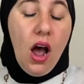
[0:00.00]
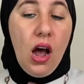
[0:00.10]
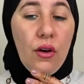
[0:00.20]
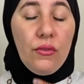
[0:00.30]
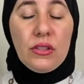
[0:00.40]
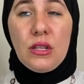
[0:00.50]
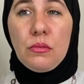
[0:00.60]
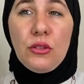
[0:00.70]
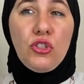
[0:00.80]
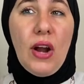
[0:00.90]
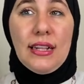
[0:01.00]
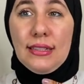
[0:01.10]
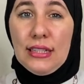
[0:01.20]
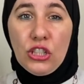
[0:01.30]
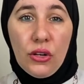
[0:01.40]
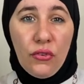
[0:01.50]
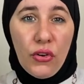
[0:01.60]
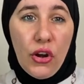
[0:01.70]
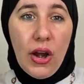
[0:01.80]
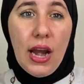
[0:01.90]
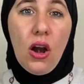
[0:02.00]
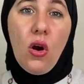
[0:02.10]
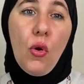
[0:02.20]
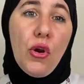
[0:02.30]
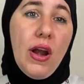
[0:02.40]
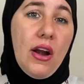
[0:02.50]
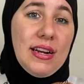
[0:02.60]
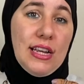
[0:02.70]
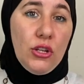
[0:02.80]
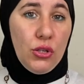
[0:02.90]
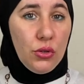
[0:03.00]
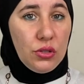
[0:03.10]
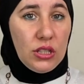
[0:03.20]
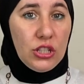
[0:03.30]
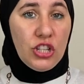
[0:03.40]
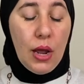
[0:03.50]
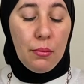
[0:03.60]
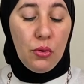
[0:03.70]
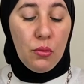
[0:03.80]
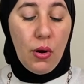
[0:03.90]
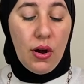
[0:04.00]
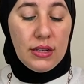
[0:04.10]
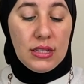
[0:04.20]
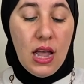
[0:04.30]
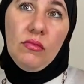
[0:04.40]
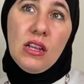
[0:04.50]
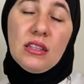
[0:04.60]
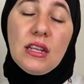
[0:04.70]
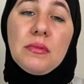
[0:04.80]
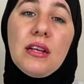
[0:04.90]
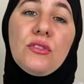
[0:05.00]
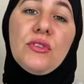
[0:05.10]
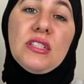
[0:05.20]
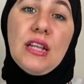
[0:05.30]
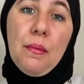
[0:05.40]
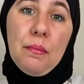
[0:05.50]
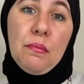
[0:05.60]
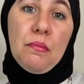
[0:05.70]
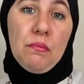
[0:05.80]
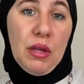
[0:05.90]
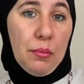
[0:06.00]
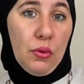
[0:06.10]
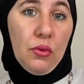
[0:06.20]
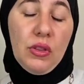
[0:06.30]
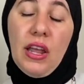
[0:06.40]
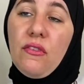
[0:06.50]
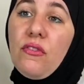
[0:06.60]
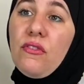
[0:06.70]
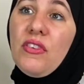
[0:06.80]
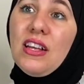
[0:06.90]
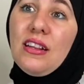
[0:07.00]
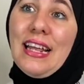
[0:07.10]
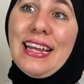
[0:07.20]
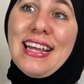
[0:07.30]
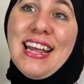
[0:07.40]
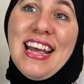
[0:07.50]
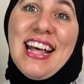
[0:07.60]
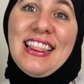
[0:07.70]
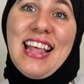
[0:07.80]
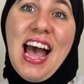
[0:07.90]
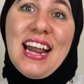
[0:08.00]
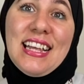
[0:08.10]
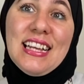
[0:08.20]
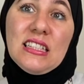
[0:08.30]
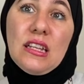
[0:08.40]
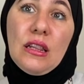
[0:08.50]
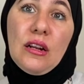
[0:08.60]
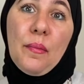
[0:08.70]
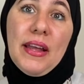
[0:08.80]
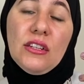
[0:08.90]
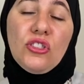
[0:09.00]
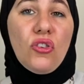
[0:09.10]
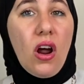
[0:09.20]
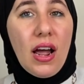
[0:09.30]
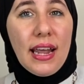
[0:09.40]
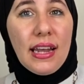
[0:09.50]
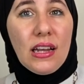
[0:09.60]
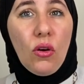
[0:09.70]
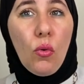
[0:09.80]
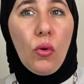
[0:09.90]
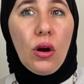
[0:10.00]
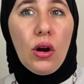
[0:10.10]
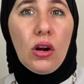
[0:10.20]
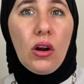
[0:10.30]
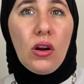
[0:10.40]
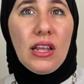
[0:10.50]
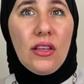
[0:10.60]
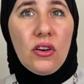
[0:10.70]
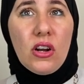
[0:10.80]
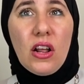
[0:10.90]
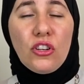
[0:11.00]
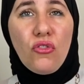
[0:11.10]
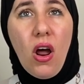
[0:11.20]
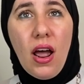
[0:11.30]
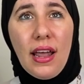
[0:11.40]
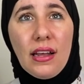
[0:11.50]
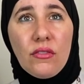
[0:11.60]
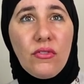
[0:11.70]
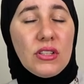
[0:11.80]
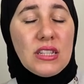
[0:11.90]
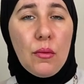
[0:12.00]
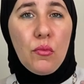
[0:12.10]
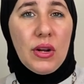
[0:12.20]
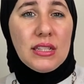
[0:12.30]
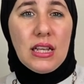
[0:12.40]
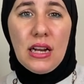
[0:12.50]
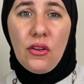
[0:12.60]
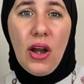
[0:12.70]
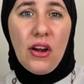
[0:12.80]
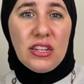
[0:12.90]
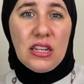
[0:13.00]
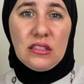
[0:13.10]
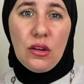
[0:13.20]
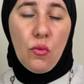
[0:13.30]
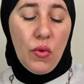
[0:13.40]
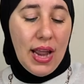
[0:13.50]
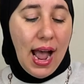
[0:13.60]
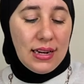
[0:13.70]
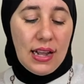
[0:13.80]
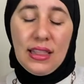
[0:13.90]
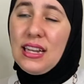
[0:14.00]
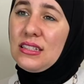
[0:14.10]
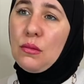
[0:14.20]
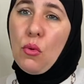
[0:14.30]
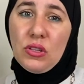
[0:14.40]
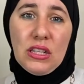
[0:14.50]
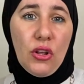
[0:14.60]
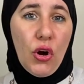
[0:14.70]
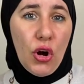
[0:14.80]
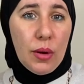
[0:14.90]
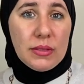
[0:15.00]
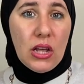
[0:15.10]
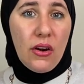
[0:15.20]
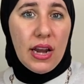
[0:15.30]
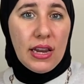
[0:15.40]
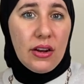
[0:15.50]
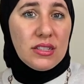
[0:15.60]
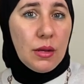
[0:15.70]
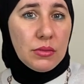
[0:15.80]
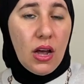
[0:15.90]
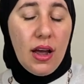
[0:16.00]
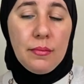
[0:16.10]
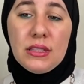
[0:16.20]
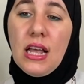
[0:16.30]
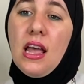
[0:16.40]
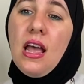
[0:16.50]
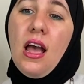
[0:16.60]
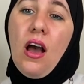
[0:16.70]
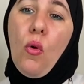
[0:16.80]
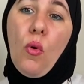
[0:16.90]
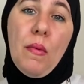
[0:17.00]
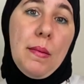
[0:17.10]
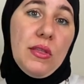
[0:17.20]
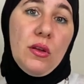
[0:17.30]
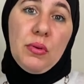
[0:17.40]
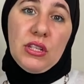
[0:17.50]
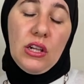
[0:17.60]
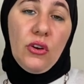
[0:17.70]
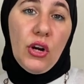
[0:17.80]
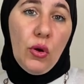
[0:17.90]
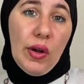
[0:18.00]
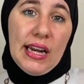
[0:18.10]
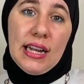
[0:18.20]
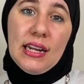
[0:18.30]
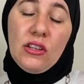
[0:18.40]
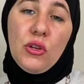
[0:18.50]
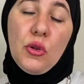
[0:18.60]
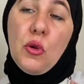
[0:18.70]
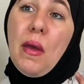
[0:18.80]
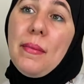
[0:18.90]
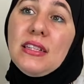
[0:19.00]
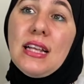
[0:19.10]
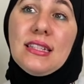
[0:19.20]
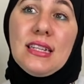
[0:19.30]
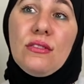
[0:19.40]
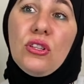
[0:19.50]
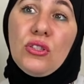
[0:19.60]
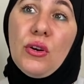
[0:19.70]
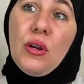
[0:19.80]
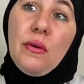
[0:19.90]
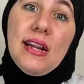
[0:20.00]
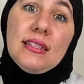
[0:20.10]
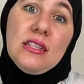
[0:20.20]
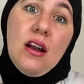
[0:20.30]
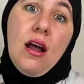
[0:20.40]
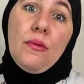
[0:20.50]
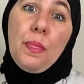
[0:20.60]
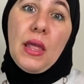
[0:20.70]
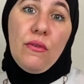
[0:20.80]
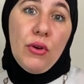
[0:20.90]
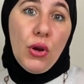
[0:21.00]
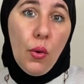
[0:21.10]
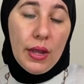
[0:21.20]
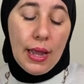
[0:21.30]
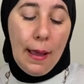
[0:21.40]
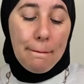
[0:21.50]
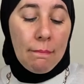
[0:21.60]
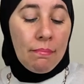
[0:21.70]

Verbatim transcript: of um, sometimes transition for your hair or your hair to get used to the shampoo bars. Sometimes for some people, they feel like that it's a little bit drying or either not drying for some reason, their hair just doesn't react. I think it's mostly the herbs that are in here sometimes or maybe the particular ingredient. You know, you may be sensitive to certain ingredients and not even know it yet.